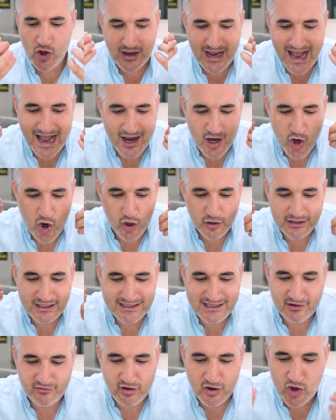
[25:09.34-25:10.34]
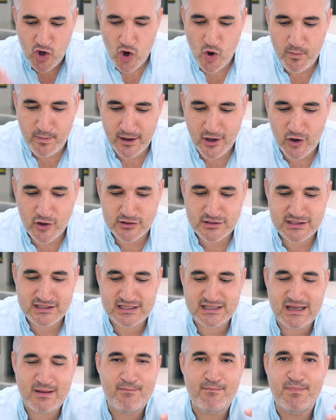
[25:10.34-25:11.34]
You can't call this a ragu because this
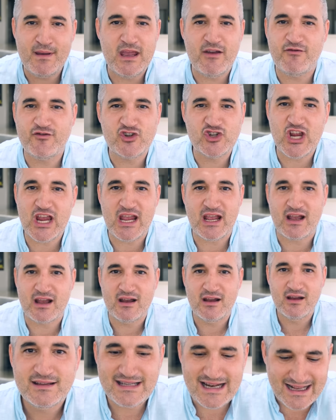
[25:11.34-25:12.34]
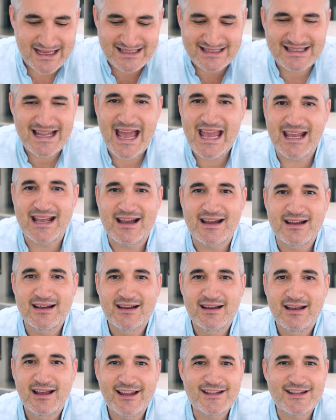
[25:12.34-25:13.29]
is a beef cheek. It's like a steak.